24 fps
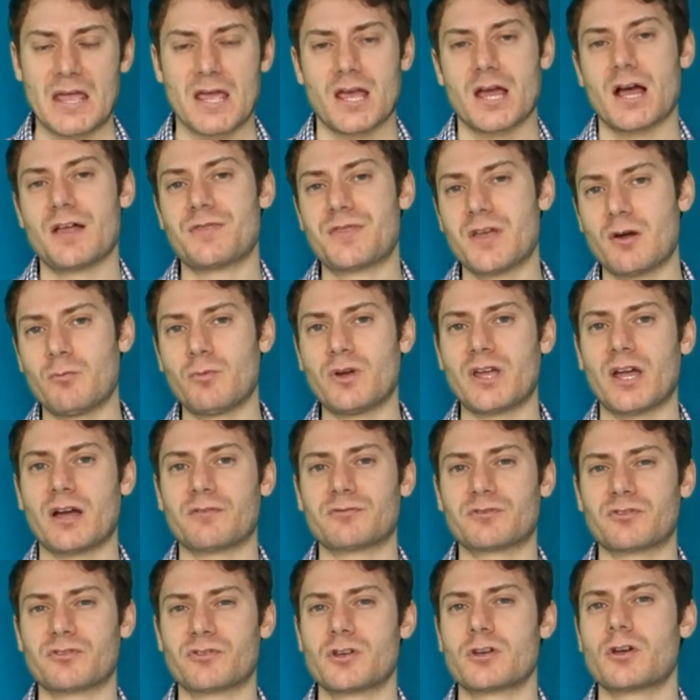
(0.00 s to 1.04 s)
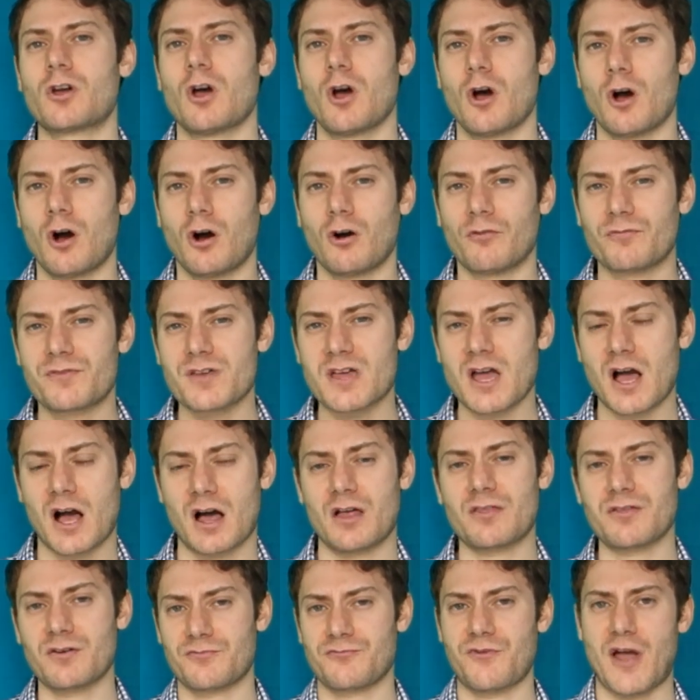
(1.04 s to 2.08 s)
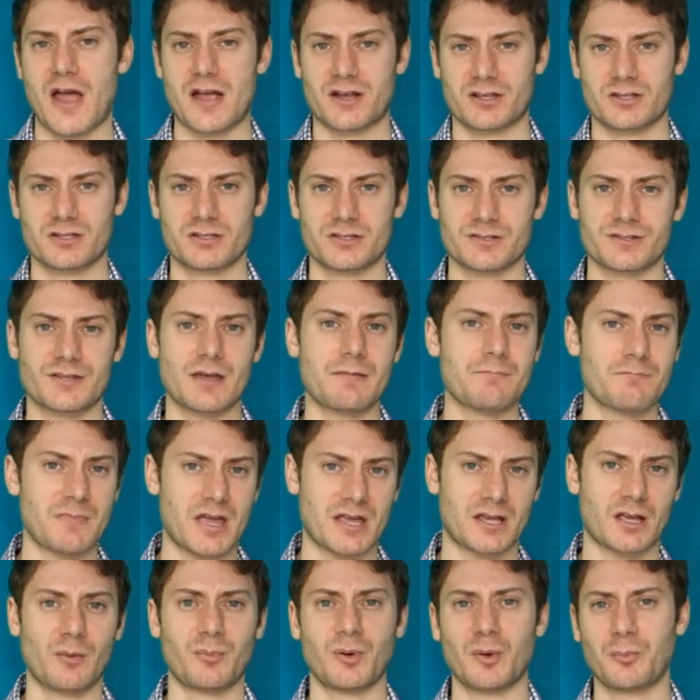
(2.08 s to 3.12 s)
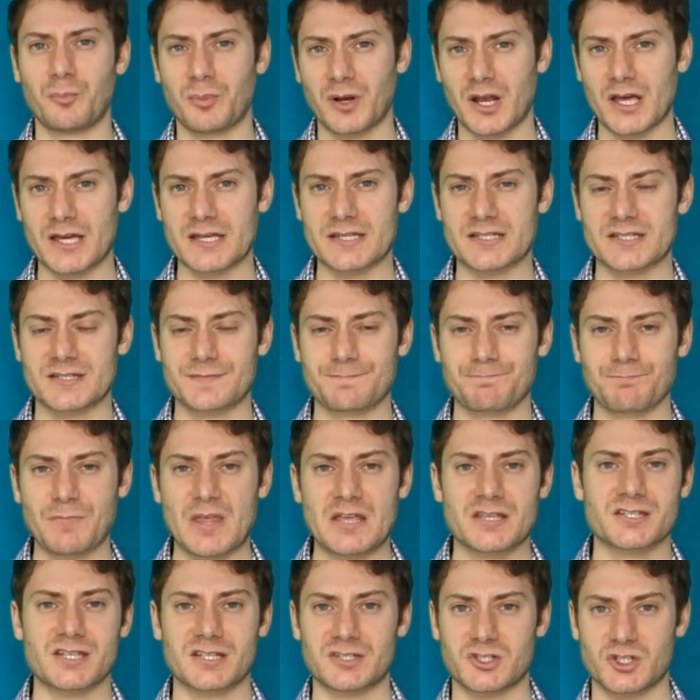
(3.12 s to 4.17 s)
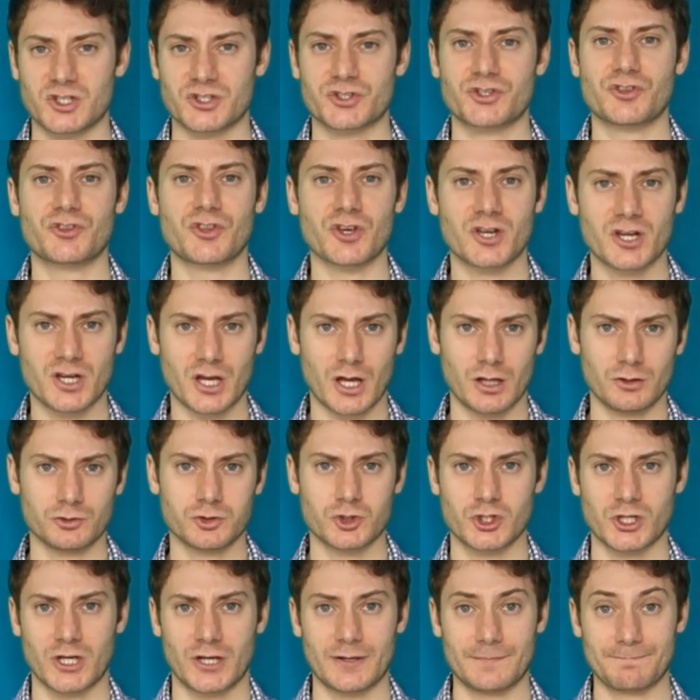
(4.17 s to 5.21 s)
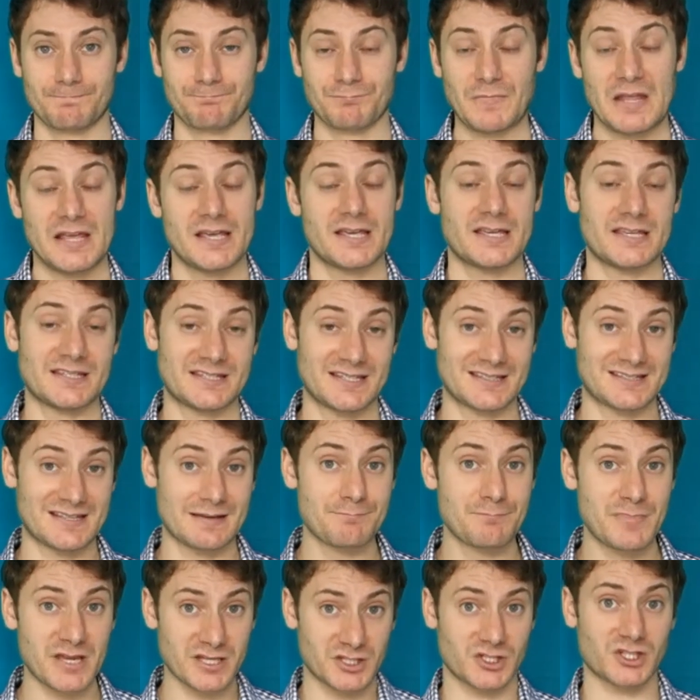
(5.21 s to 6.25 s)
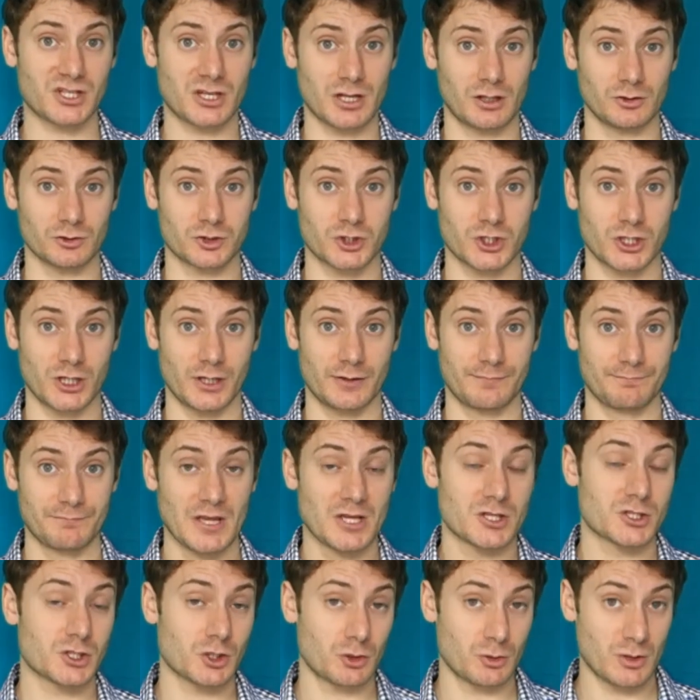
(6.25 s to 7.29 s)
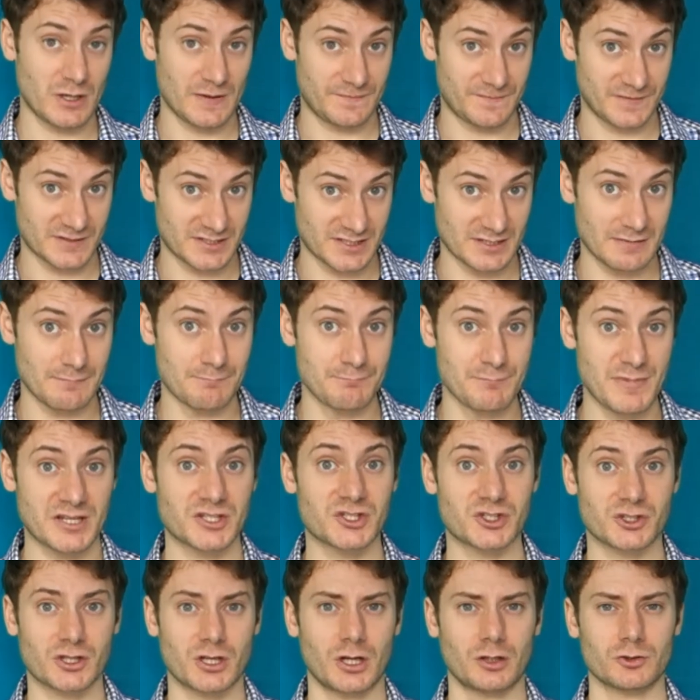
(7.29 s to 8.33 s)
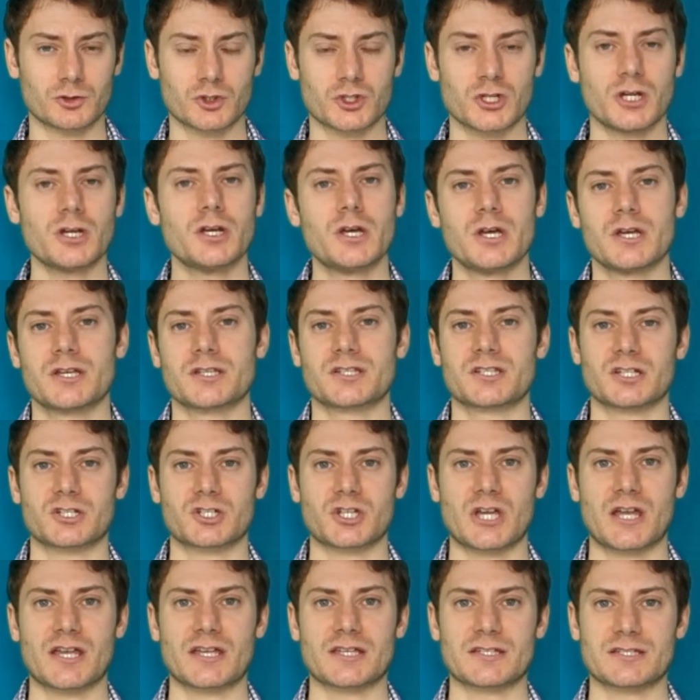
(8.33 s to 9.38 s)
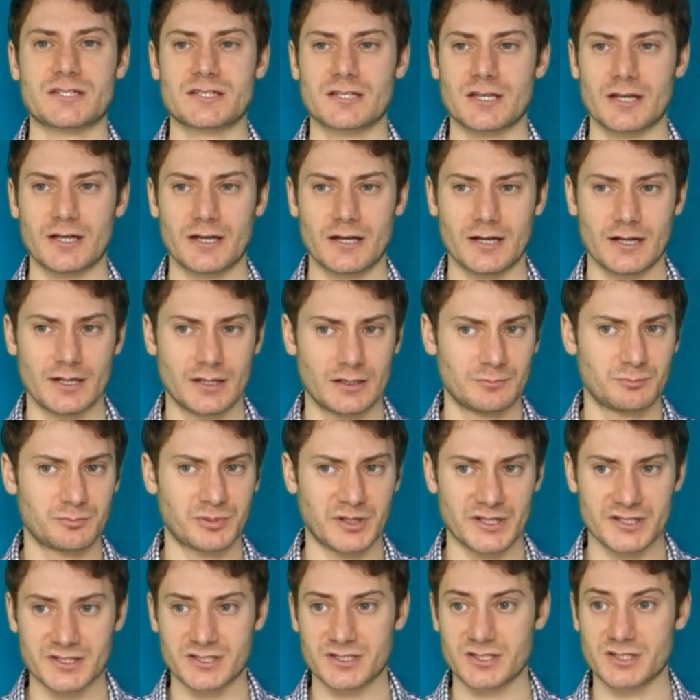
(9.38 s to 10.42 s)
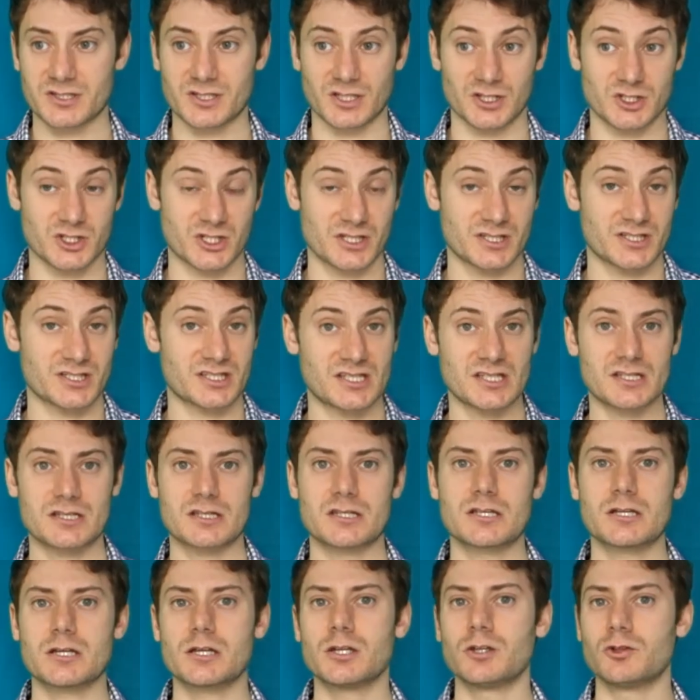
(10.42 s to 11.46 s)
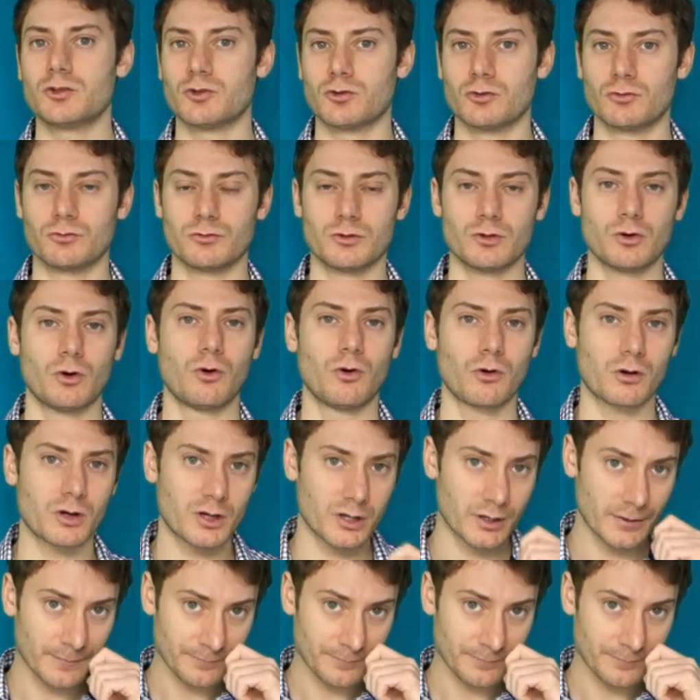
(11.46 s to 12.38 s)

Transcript: And then we have to think of the other factors that make up a place, such as the culture. Is it a mixed culture? So if it's a mixed culture, such as places such as Sydney, New York,